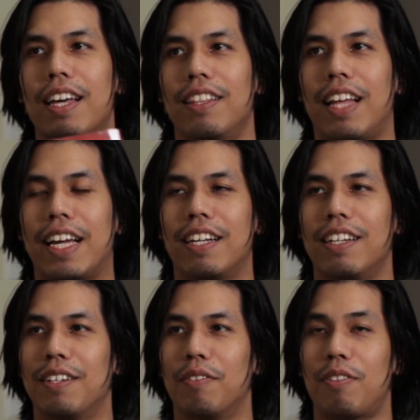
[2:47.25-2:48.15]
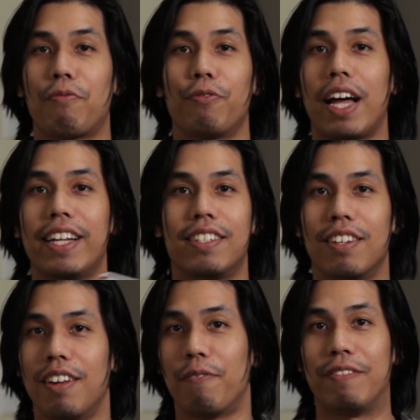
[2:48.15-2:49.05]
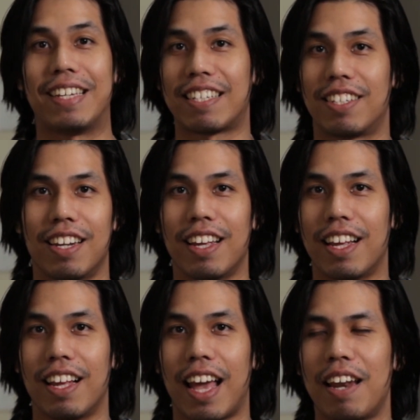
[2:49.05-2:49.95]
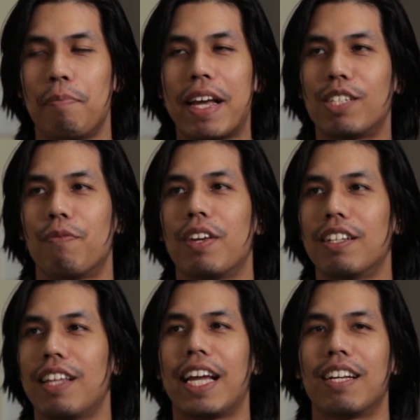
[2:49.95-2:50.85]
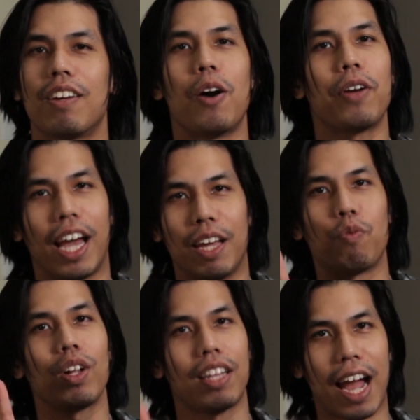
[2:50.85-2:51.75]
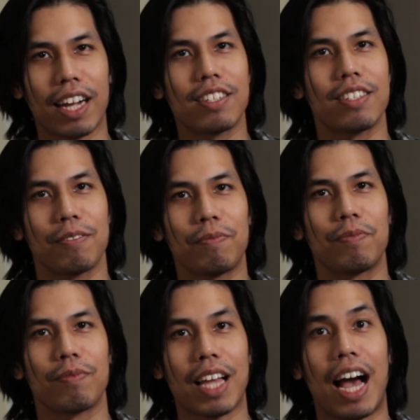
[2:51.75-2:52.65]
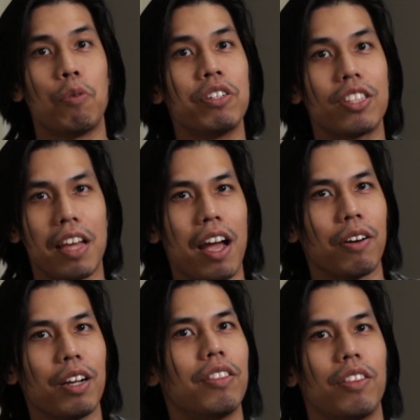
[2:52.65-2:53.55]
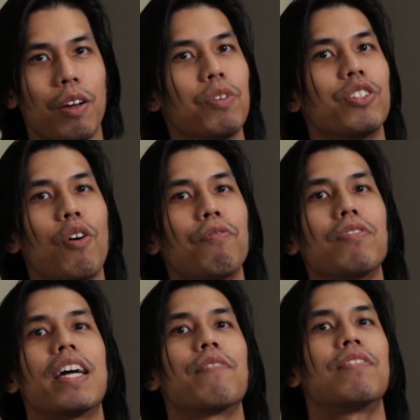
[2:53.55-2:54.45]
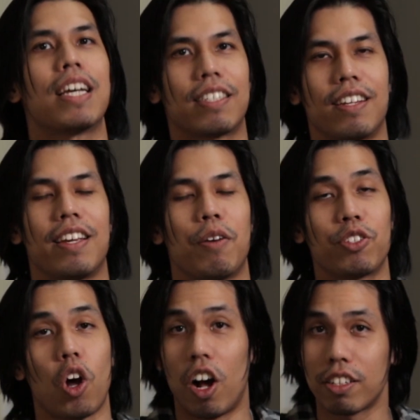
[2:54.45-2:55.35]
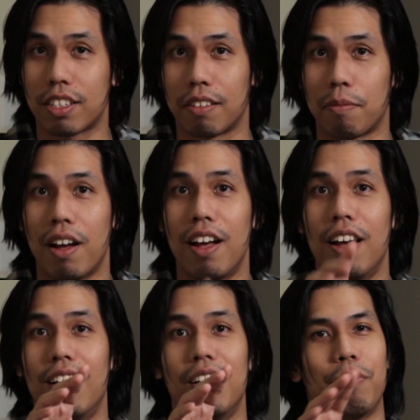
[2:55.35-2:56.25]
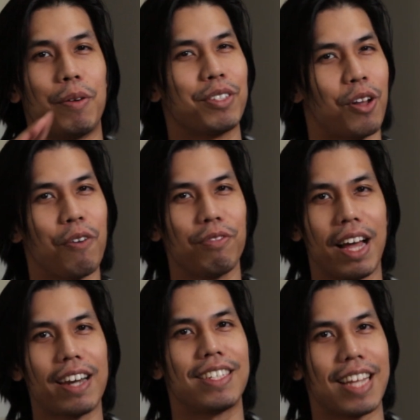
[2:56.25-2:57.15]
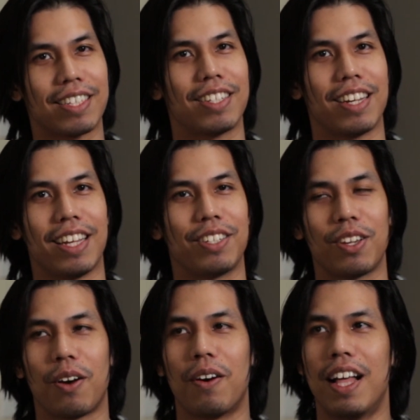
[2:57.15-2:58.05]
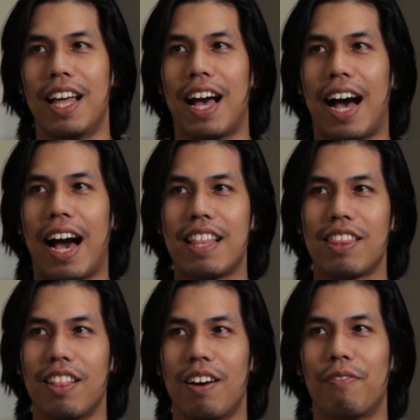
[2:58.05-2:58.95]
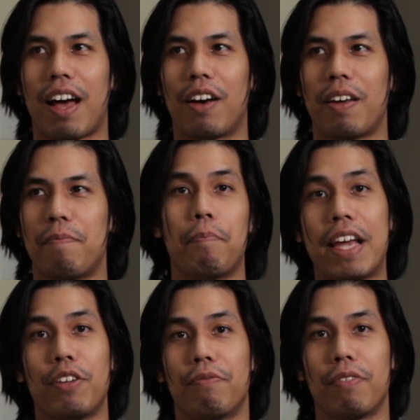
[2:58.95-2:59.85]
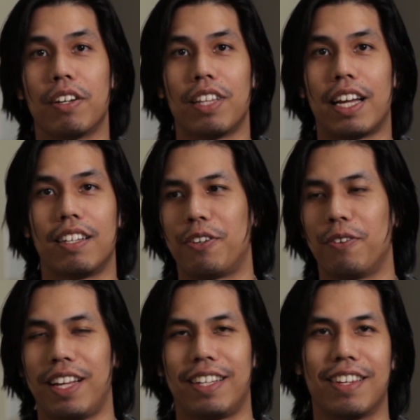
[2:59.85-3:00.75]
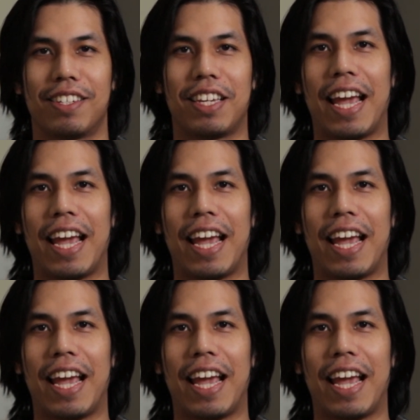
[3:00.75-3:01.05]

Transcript: Like the flight of destiny, and it makes you feel like, okay, relax. I was there. It was no flight of destiny. It was awesome, but it was no flight of destiny. So I love how that made you feel like you're like this